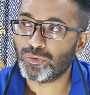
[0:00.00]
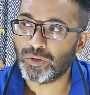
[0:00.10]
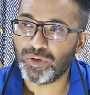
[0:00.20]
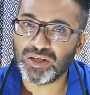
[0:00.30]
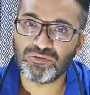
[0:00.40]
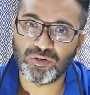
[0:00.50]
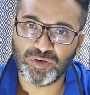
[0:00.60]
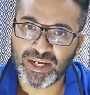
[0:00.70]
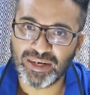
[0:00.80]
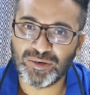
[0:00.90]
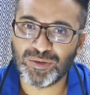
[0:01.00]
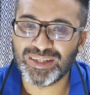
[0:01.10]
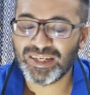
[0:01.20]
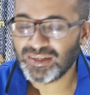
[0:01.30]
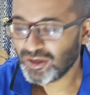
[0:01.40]
We're waiting for rain and all
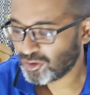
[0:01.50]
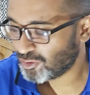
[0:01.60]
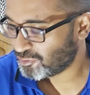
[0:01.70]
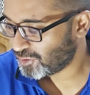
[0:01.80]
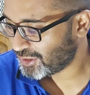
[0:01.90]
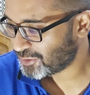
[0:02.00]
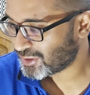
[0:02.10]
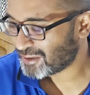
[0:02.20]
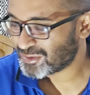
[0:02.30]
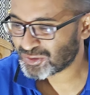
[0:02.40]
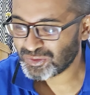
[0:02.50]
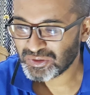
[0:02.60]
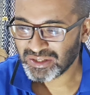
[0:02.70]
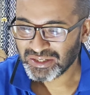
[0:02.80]
that. Hopefully it will come soon.